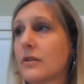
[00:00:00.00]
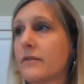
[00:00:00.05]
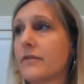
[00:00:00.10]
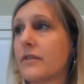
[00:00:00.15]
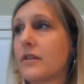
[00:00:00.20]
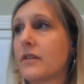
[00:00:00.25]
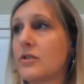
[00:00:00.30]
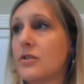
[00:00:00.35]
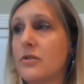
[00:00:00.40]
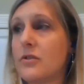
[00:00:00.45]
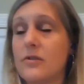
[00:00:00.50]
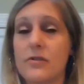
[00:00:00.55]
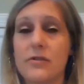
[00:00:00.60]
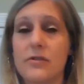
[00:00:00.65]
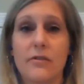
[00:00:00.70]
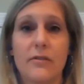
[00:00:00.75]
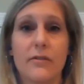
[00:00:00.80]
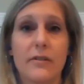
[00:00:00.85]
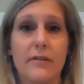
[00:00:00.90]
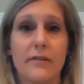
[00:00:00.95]
of the choose
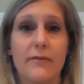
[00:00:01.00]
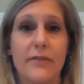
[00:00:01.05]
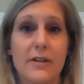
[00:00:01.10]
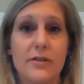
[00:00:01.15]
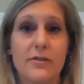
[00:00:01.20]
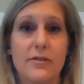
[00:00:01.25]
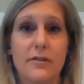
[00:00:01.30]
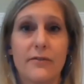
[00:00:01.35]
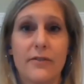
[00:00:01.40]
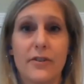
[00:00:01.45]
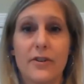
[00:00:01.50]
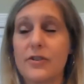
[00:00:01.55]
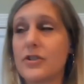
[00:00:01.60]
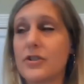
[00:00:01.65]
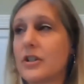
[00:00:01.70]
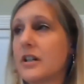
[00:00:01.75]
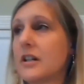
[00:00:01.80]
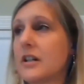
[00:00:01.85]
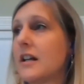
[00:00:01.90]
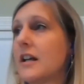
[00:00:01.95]
your own adventure
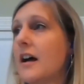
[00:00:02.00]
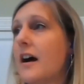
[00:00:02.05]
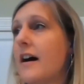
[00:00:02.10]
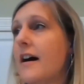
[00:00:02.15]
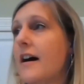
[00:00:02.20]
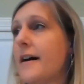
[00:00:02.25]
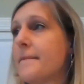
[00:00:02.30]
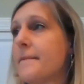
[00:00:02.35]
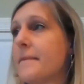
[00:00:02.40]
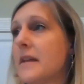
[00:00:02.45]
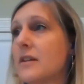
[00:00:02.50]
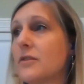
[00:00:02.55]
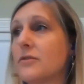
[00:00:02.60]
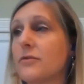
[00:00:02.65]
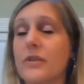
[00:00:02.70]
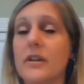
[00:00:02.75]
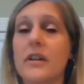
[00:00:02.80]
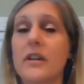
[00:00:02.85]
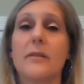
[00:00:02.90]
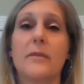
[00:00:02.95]
version, is
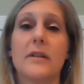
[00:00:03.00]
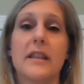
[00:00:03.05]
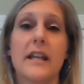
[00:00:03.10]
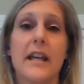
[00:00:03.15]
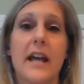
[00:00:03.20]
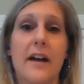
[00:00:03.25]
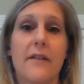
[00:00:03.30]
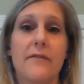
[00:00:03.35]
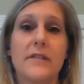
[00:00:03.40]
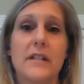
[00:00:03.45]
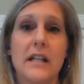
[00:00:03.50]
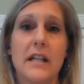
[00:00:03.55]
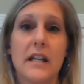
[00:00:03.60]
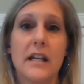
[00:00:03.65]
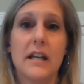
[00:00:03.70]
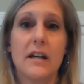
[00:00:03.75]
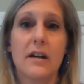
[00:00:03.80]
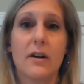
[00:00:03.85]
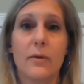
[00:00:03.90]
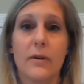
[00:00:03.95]
really with the
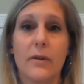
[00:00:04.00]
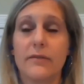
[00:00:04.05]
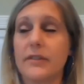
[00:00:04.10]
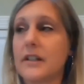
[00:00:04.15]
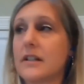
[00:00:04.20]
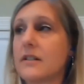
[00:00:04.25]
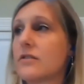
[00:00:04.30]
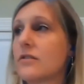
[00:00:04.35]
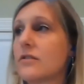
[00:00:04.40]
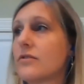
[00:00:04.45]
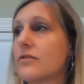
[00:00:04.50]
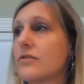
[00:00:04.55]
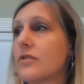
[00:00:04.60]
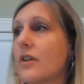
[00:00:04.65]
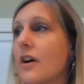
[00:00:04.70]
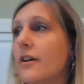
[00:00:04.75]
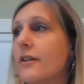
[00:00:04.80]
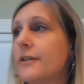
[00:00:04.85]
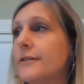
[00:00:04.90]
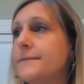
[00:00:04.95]
FTE equivalents.
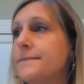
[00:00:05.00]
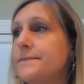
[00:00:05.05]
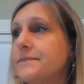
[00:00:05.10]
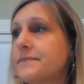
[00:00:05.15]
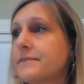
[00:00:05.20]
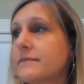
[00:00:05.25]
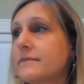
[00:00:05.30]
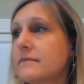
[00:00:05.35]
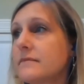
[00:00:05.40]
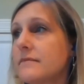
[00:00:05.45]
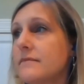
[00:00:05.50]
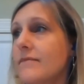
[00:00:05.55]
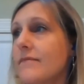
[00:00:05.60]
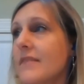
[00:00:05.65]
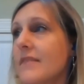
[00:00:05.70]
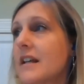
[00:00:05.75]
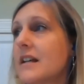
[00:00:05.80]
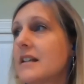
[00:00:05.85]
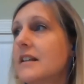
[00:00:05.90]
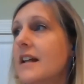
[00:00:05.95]
So
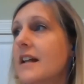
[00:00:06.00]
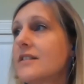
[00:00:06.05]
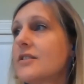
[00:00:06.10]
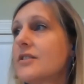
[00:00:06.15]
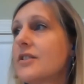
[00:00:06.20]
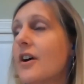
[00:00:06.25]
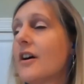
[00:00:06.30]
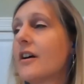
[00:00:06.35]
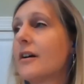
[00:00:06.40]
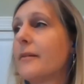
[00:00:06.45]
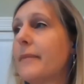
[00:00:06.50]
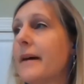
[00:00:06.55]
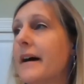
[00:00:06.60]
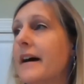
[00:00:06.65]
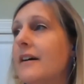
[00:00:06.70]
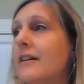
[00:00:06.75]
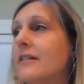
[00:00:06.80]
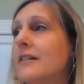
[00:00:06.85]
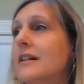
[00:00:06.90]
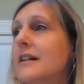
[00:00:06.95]
let's talk
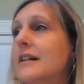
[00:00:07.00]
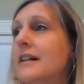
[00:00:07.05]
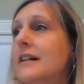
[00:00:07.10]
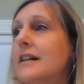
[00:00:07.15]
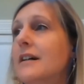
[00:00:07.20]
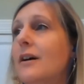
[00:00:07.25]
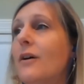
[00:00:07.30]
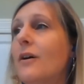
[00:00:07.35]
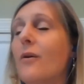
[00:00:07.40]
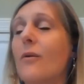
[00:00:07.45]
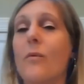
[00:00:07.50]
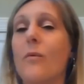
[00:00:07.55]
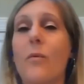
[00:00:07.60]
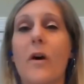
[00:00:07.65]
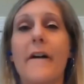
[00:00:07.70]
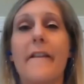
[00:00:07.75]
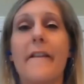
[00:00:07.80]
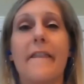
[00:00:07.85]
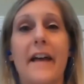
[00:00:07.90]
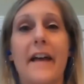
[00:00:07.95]
about
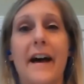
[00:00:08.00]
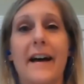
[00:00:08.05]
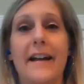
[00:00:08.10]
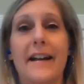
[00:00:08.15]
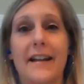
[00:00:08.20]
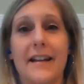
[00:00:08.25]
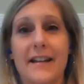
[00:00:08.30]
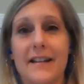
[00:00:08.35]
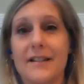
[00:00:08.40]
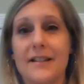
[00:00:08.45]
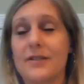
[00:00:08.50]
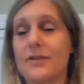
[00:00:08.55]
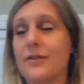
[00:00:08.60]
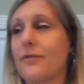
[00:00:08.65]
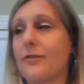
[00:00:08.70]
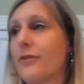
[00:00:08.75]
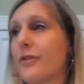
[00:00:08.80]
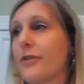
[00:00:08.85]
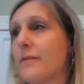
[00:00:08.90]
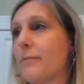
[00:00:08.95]
what that is
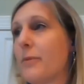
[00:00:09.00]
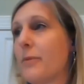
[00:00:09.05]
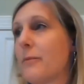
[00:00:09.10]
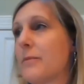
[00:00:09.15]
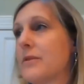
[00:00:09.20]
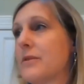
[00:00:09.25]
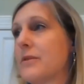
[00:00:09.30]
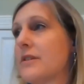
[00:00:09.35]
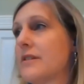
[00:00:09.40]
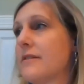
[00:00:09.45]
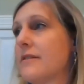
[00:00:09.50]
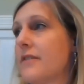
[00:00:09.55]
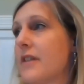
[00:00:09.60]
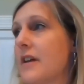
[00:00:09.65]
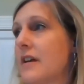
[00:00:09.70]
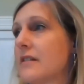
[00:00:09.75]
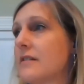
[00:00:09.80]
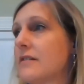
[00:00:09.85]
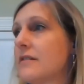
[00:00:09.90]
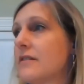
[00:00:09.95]
for the purposes of
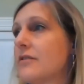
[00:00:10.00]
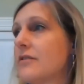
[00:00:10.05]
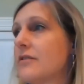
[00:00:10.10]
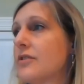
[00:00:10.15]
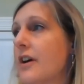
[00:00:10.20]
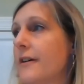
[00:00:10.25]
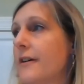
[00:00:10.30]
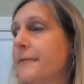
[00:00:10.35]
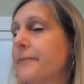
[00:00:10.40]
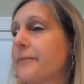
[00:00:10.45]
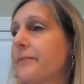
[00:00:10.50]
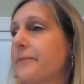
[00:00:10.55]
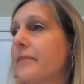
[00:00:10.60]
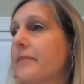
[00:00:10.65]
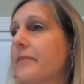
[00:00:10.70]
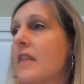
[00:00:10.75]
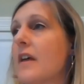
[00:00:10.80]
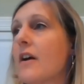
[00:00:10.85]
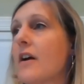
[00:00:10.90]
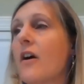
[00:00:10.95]
this. So
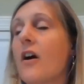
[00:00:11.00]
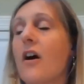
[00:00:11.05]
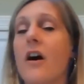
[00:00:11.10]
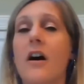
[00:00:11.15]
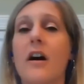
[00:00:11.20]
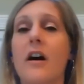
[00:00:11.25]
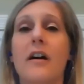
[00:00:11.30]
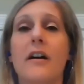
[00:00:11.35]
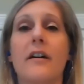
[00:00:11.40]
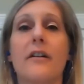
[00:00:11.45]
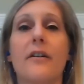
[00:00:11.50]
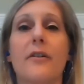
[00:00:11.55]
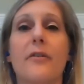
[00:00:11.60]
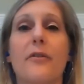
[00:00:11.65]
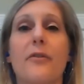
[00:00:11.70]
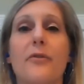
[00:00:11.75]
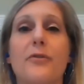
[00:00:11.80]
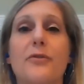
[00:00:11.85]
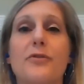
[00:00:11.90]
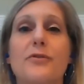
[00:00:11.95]
there are
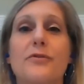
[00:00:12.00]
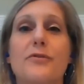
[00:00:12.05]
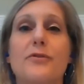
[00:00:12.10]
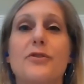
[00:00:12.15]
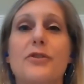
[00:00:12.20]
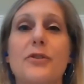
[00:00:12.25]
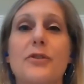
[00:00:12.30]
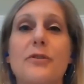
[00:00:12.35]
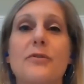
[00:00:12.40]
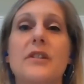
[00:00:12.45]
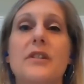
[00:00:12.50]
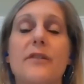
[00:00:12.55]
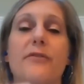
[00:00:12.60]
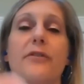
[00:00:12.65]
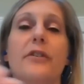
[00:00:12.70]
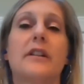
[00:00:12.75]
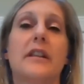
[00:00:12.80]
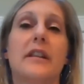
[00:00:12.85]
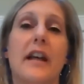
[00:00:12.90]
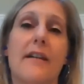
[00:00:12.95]
2
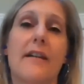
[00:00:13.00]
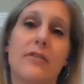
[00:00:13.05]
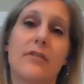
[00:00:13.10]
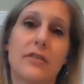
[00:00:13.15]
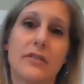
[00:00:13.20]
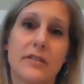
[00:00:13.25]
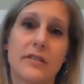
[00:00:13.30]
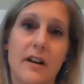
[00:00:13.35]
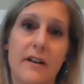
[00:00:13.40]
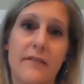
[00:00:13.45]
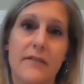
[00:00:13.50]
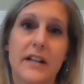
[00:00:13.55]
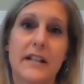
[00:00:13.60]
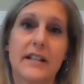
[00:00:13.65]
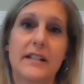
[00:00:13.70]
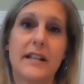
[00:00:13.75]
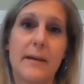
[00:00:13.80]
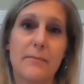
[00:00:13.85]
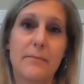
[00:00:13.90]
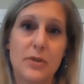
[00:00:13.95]
different levels of
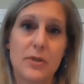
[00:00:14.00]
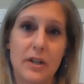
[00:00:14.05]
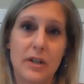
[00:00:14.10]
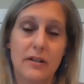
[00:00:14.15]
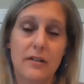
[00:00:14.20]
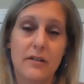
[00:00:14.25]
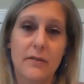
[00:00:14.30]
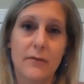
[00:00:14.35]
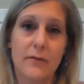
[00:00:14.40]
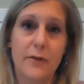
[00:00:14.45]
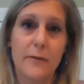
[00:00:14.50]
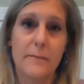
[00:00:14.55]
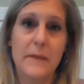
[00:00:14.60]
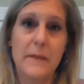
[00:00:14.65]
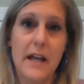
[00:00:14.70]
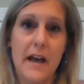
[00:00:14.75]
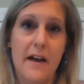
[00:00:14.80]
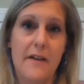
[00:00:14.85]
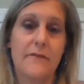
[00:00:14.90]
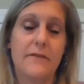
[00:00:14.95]
exemption from
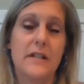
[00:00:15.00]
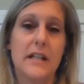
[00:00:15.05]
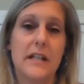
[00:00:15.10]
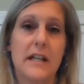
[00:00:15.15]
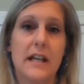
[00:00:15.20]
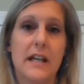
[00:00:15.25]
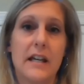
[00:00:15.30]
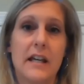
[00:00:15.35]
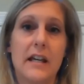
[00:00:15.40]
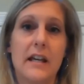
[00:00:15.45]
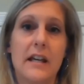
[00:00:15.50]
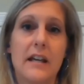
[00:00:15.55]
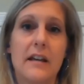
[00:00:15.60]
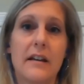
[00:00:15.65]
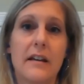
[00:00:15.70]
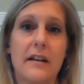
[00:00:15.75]
the FTE